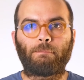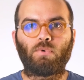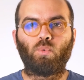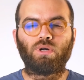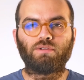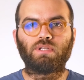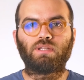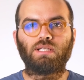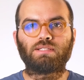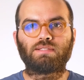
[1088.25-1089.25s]
One of the
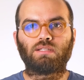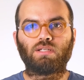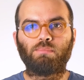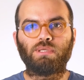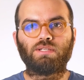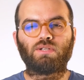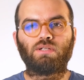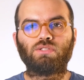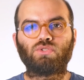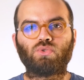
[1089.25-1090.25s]
things that companies
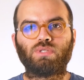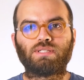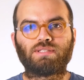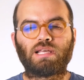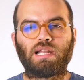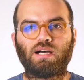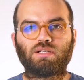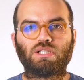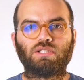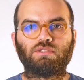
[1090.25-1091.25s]
run into is the
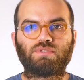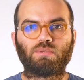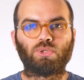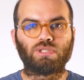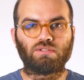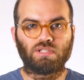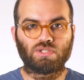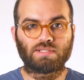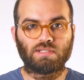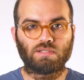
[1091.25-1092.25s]
lack of supportive
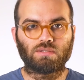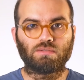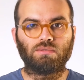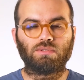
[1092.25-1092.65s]
legislation.